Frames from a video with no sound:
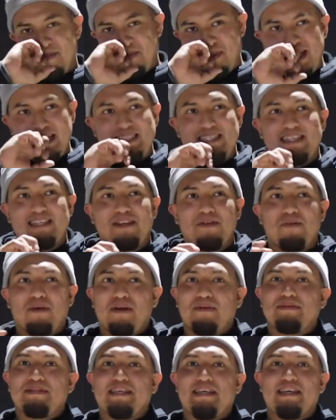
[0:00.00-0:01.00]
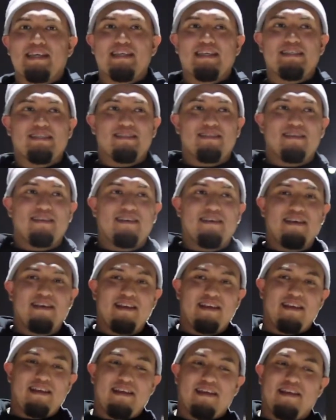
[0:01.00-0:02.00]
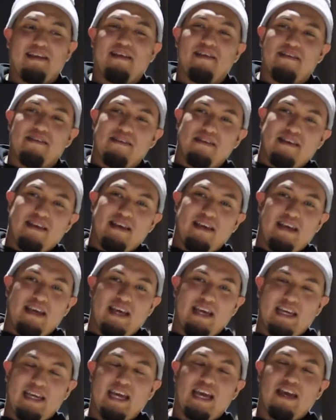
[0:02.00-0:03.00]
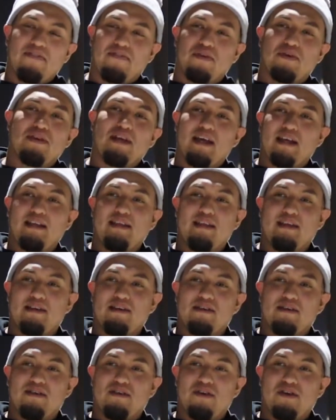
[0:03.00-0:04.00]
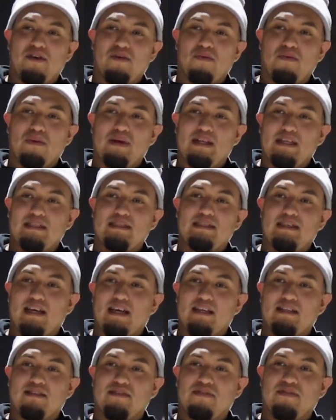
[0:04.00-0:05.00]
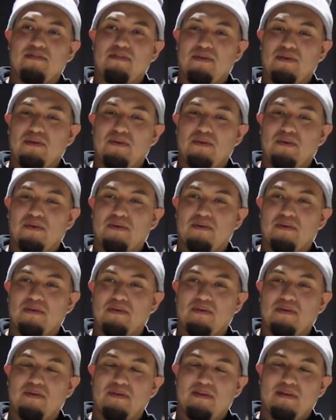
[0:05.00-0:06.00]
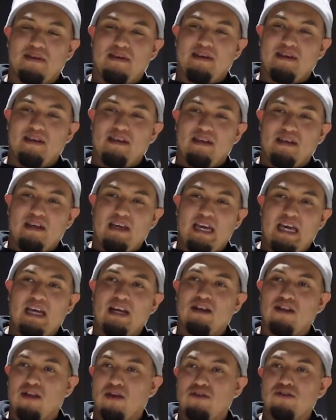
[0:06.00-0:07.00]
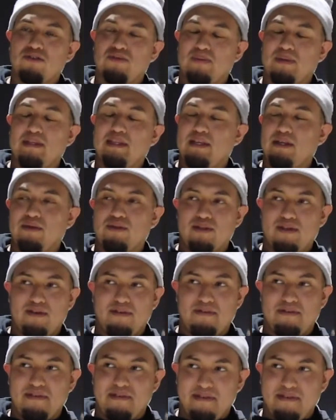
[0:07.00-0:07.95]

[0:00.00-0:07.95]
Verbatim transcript: Basically, what I'm saying is it gave you an idea of what it's like to feel enclosed within yourself.